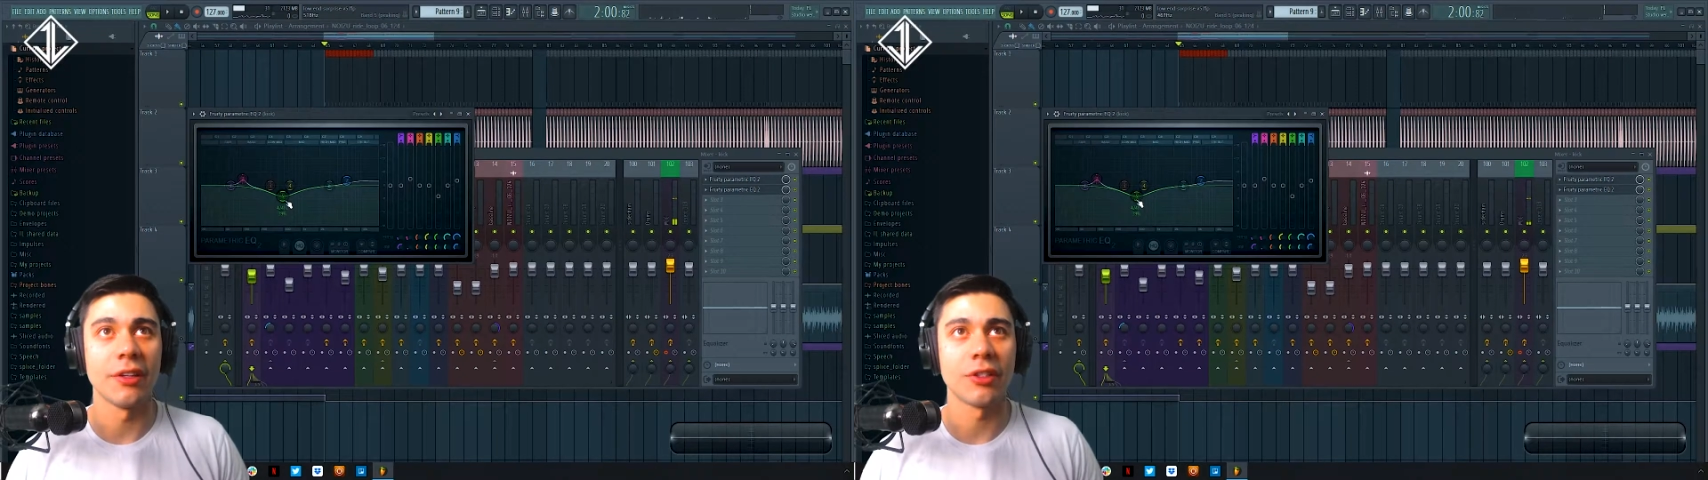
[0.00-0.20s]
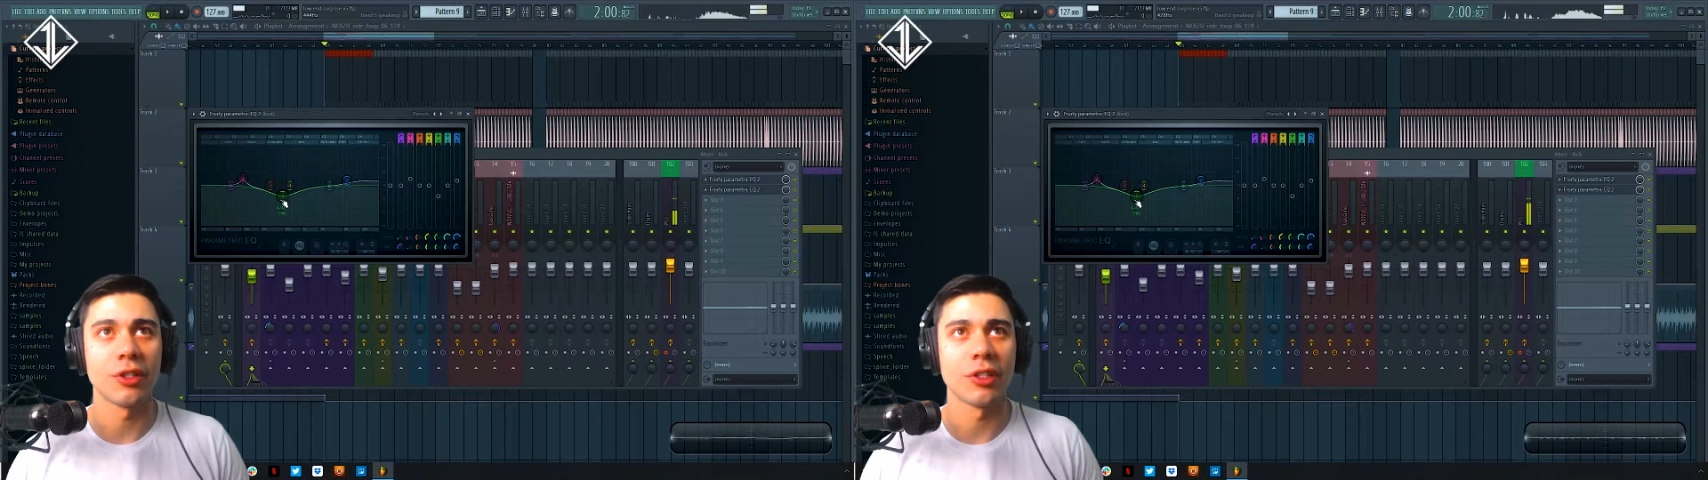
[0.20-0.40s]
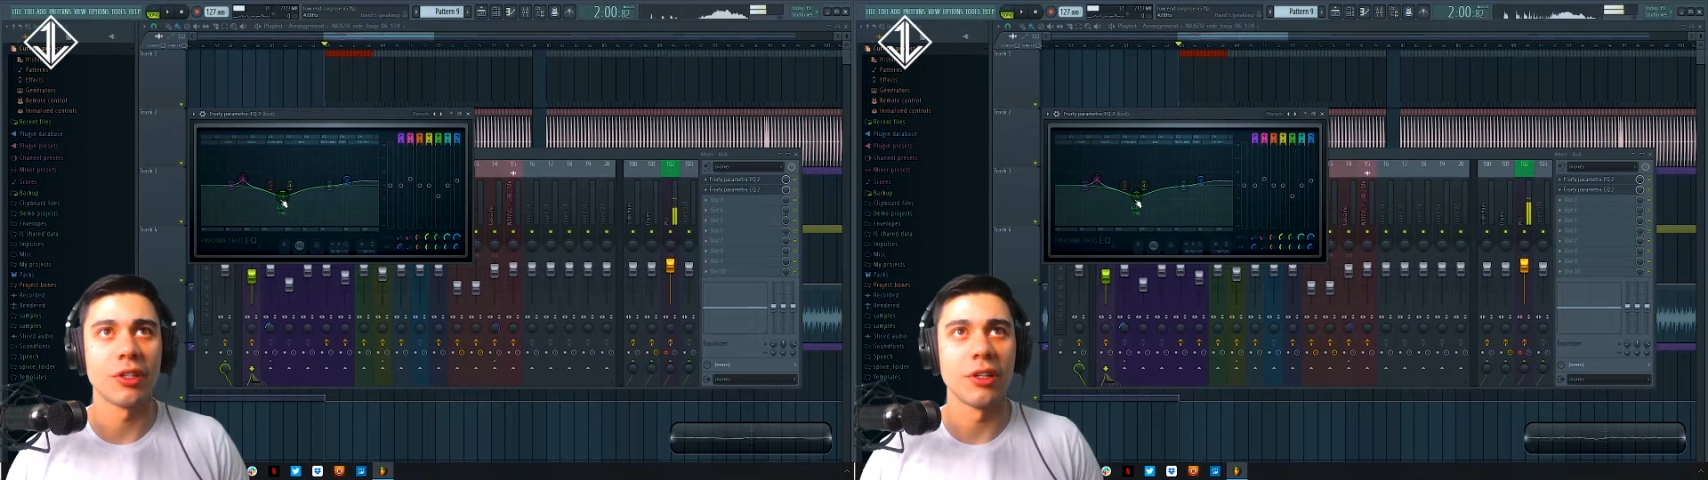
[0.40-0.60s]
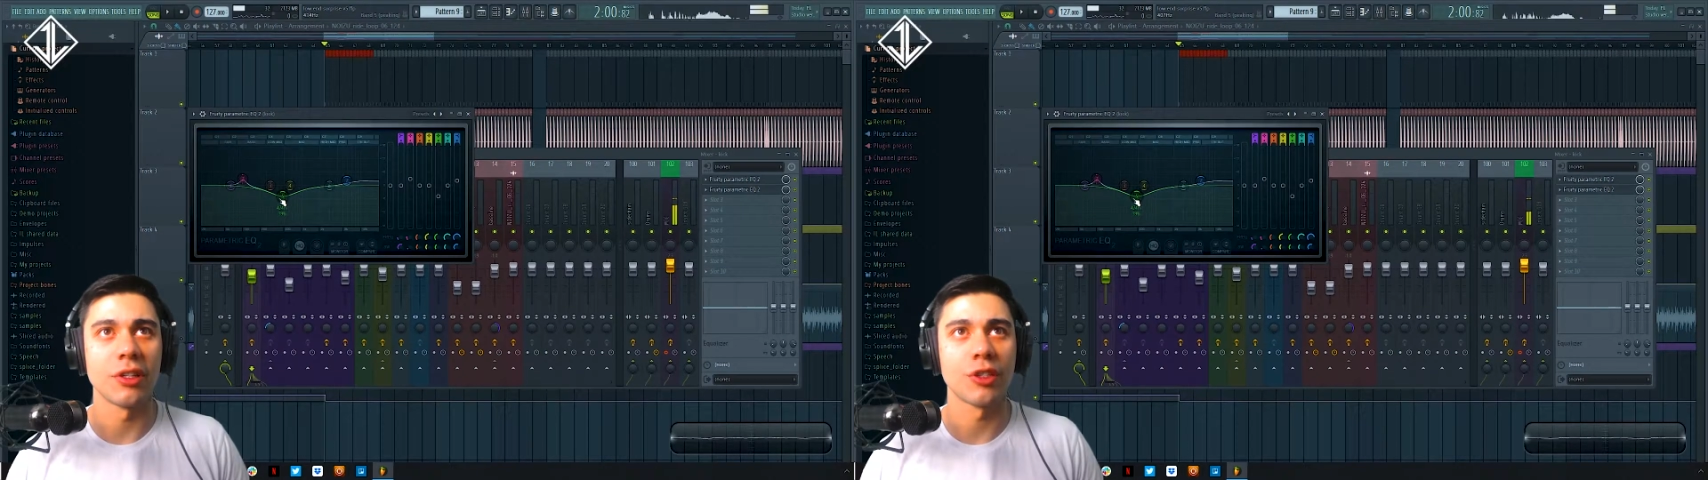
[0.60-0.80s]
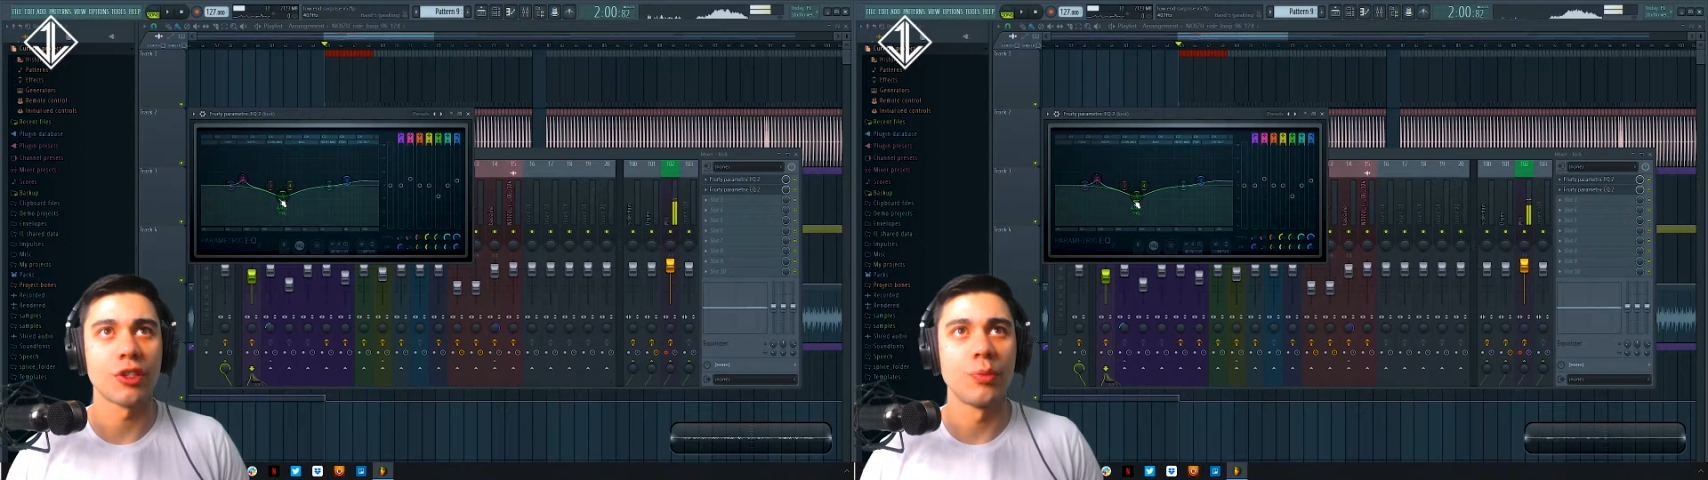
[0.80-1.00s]
just a
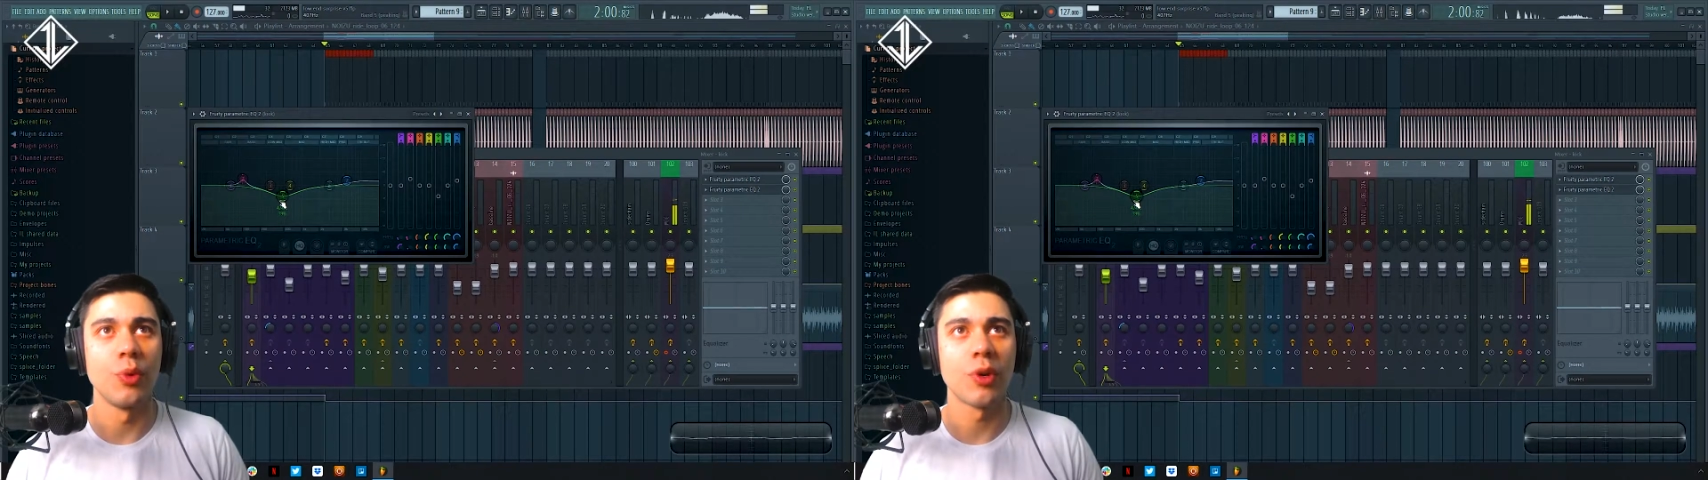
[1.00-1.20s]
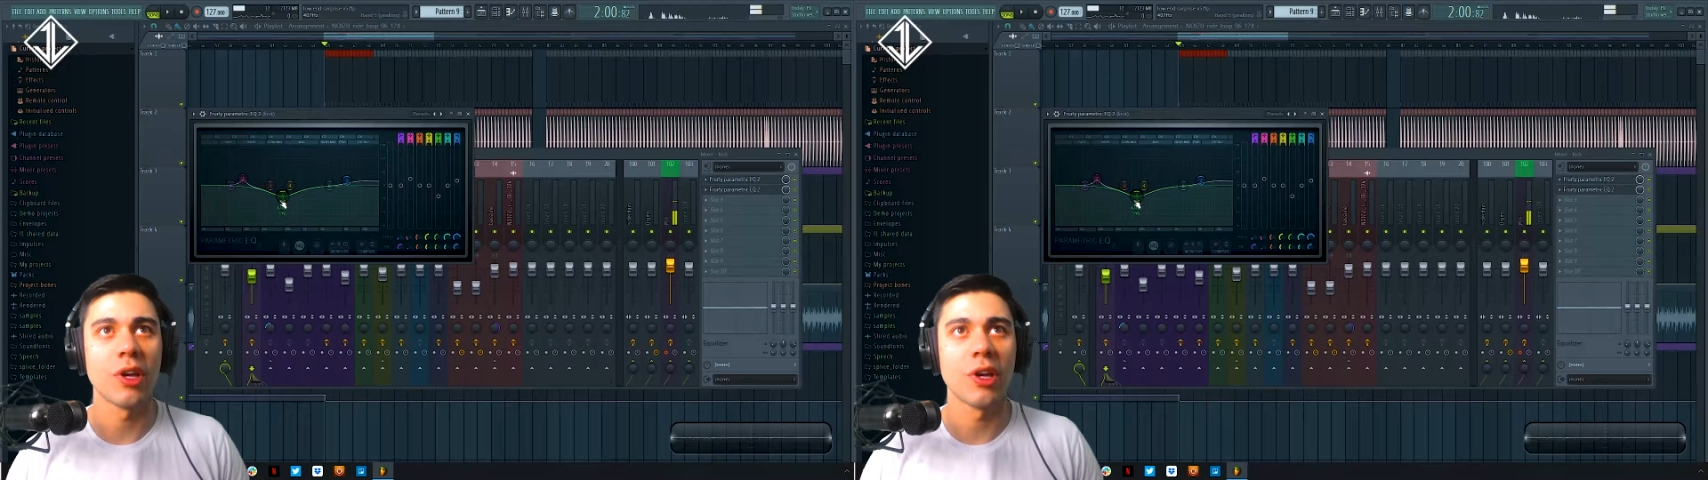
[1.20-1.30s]
small